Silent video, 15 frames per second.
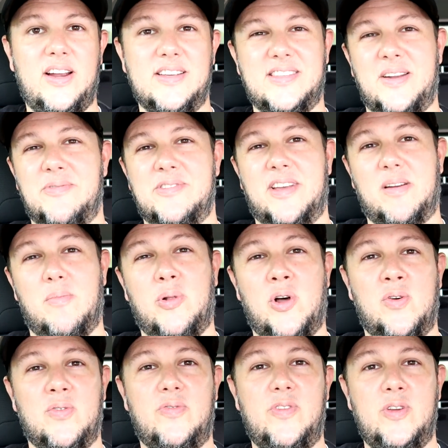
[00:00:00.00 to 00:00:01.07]
He said it was like a
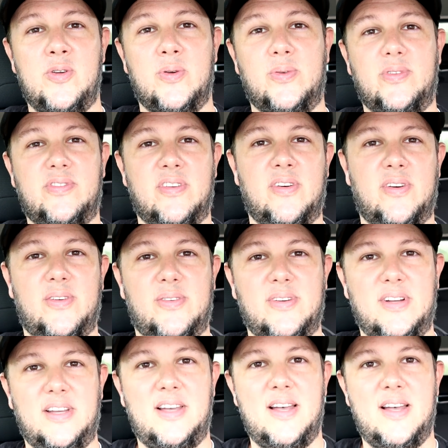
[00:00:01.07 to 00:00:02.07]
blown fuse, so,